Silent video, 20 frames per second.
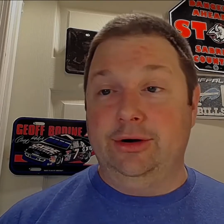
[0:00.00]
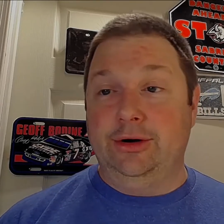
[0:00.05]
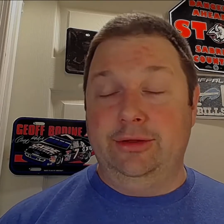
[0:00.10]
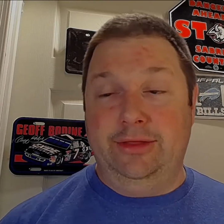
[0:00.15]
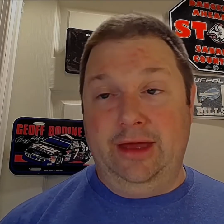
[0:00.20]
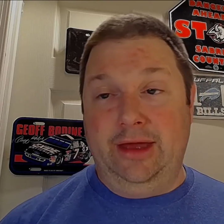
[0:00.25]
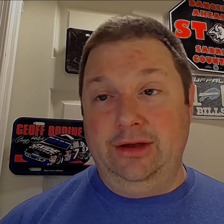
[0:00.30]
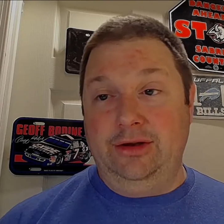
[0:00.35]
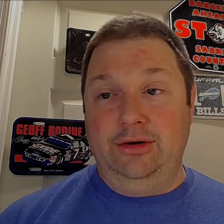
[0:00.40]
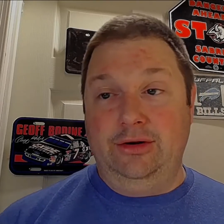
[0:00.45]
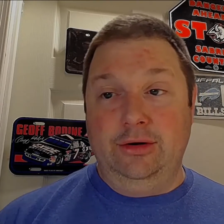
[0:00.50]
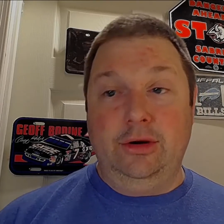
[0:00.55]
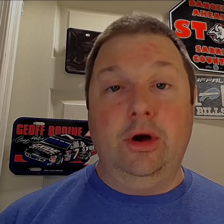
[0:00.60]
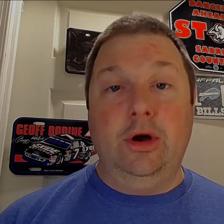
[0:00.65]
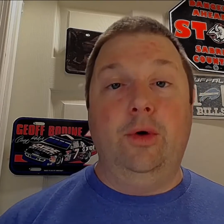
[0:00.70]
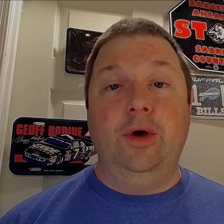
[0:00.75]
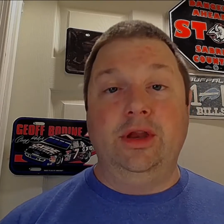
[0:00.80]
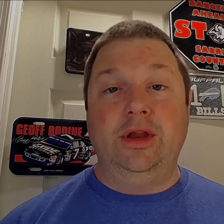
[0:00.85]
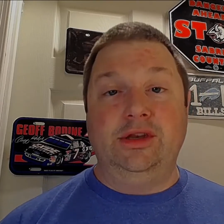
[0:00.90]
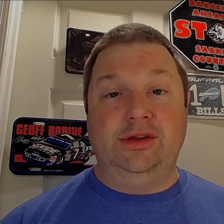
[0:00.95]
then you're
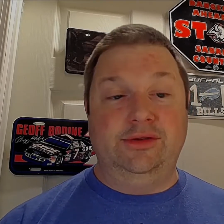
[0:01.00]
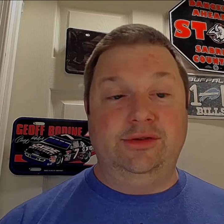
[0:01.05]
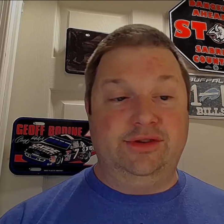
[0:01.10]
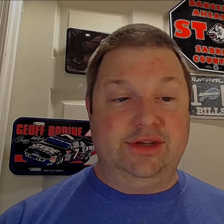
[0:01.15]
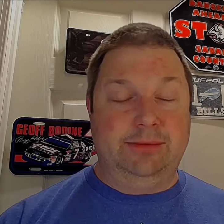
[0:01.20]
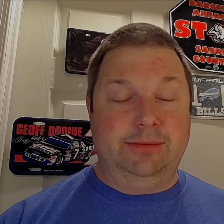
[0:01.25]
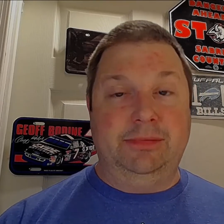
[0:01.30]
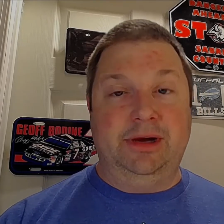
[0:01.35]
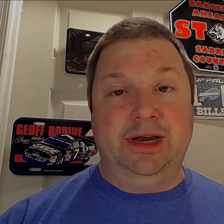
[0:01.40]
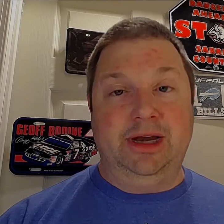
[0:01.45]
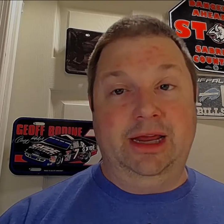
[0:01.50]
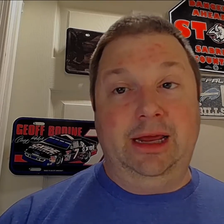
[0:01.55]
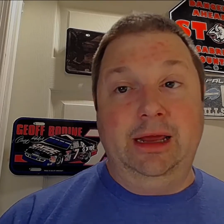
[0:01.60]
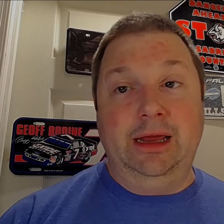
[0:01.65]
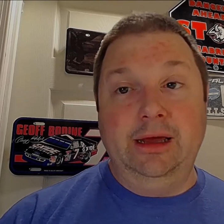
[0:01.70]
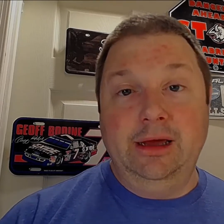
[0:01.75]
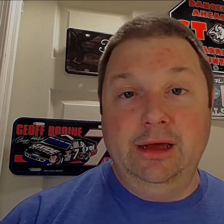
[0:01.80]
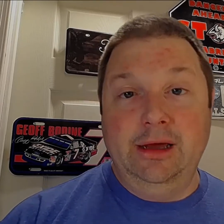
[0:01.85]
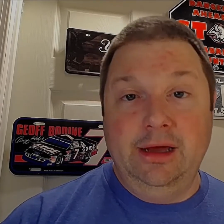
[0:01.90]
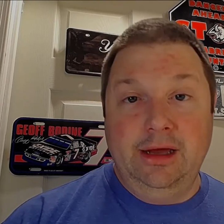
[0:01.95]
going to somebody
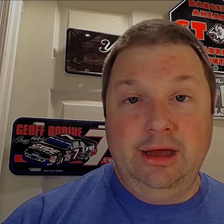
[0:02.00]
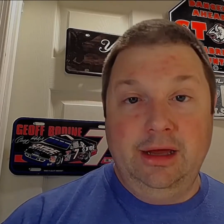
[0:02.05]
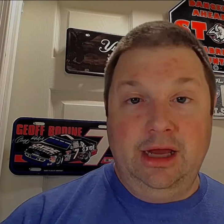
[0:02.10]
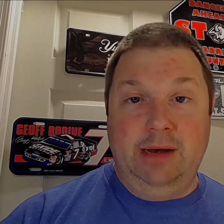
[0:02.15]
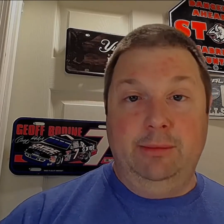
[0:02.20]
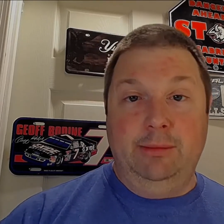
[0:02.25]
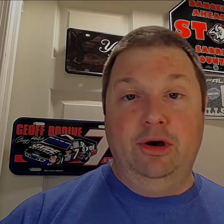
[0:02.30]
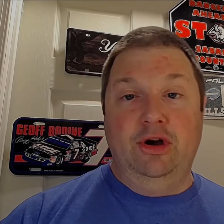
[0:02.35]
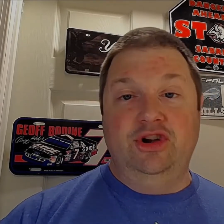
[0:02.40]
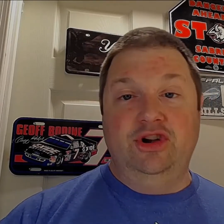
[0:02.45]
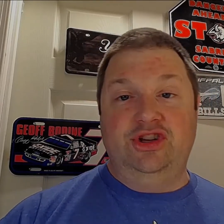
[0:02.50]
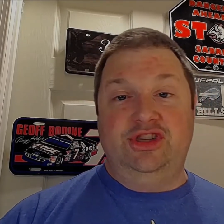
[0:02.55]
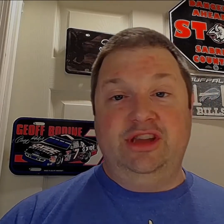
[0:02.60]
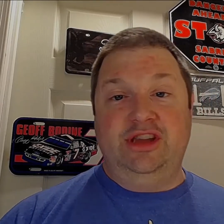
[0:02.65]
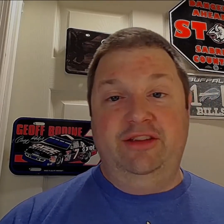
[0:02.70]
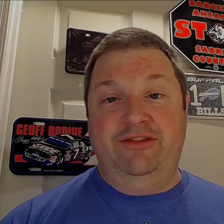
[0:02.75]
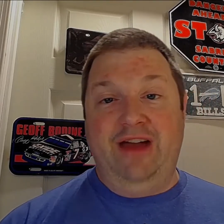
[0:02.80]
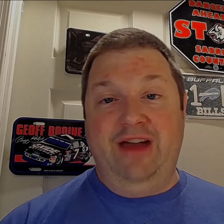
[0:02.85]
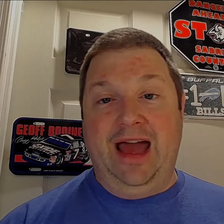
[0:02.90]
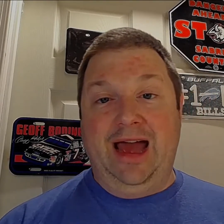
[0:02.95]
in emergency
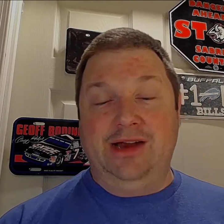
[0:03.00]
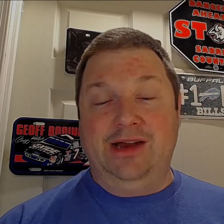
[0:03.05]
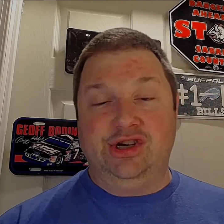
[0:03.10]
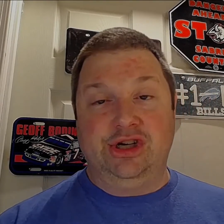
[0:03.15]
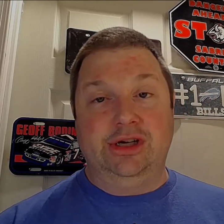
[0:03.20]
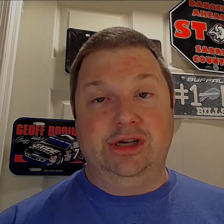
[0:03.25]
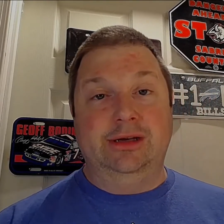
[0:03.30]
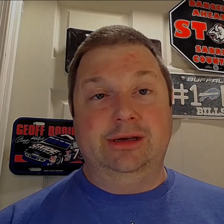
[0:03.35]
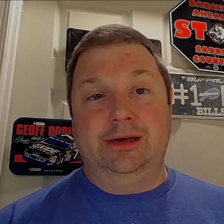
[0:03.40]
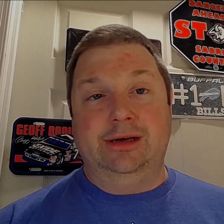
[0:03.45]
fashion,